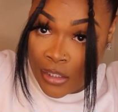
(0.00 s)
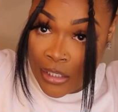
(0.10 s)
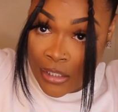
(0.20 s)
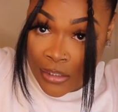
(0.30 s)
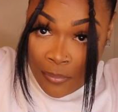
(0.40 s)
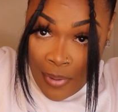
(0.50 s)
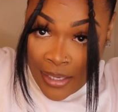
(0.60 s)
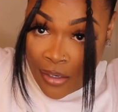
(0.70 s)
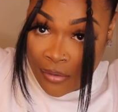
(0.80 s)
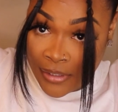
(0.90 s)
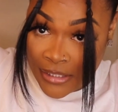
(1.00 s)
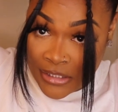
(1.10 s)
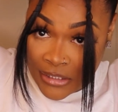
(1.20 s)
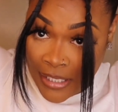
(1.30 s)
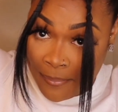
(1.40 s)
And it might already
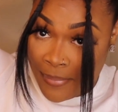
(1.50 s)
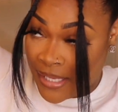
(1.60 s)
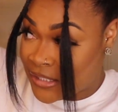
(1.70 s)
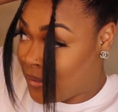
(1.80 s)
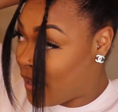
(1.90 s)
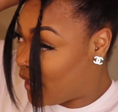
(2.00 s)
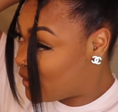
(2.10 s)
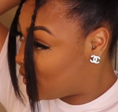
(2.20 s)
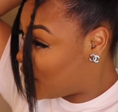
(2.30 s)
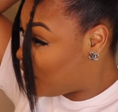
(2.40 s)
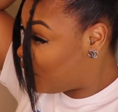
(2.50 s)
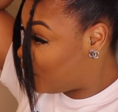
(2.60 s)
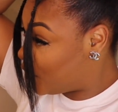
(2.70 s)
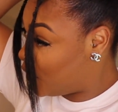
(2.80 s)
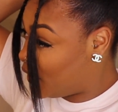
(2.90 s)
just get messy by
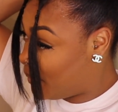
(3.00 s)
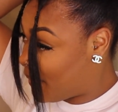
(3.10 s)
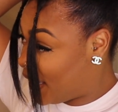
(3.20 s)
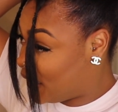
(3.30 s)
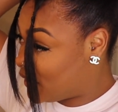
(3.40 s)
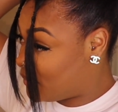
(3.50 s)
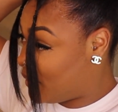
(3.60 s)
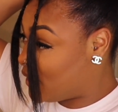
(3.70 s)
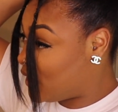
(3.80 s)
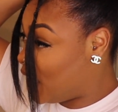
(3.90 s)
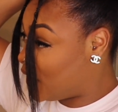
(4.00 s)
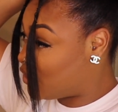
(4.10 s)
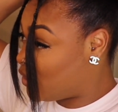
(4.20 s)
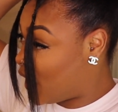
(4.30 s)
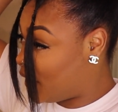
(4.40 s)
itself, or you can make it as messy
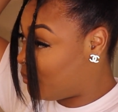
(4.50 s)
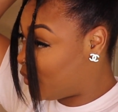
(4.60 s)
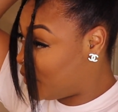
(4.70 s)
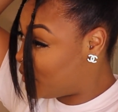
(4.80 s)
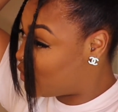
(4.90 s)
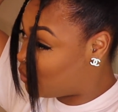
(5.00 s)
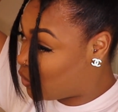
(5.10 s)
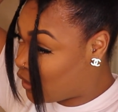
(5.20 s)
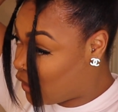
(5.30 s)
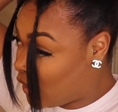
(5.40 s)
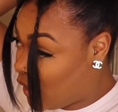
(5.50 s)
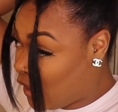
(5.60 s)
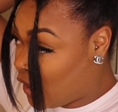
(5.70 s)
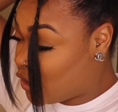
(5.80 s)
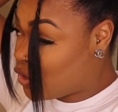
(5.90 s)
as you kind of pretty much want.
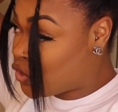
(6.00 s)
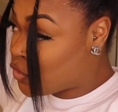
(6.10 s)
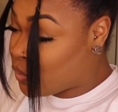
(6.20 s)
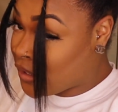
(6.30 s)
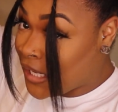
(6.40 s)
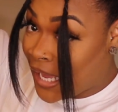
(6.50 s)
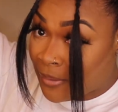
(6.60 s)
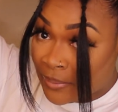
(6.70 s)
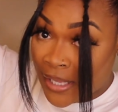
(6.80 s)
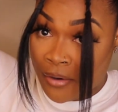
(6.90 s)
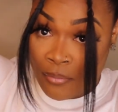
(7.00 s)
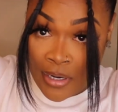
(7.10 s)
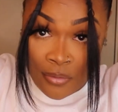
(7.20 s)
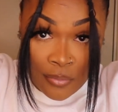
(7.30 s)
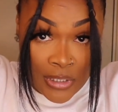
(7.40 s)
You just really gotta play
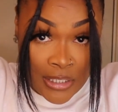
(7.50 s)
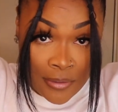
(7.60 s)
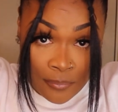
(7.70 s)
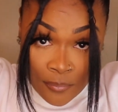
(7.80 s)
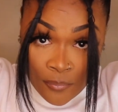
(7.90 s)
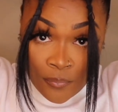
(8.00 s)
around with it.